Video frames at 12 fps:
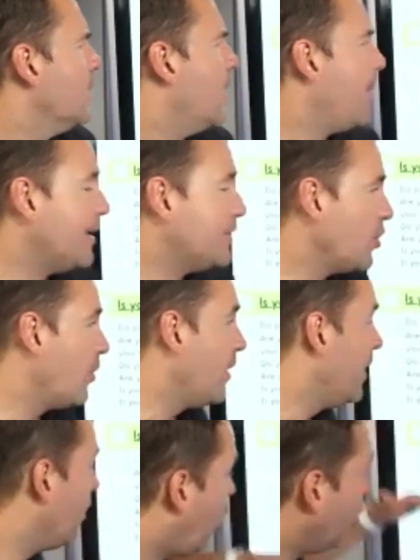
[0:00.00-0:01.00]
And
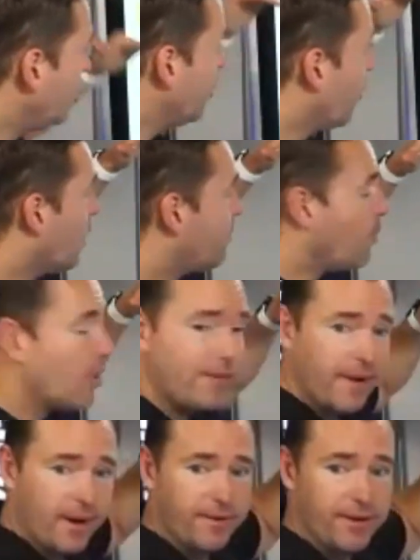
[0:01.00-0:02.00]
so on your workbook
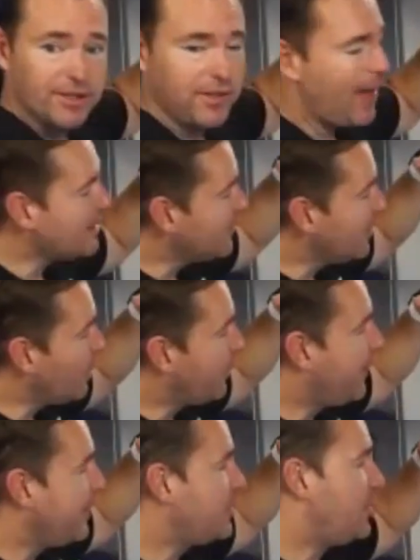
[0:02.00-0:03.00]
there's lots of little
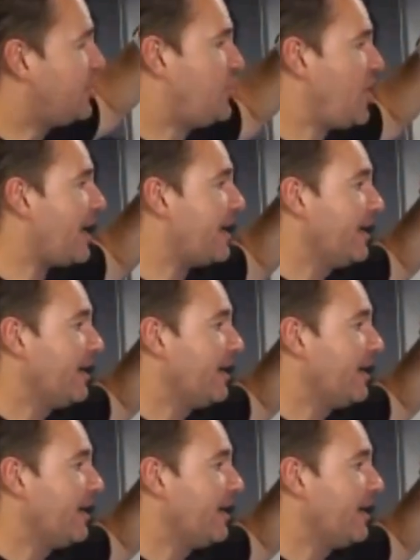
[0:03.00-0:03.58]
things to check.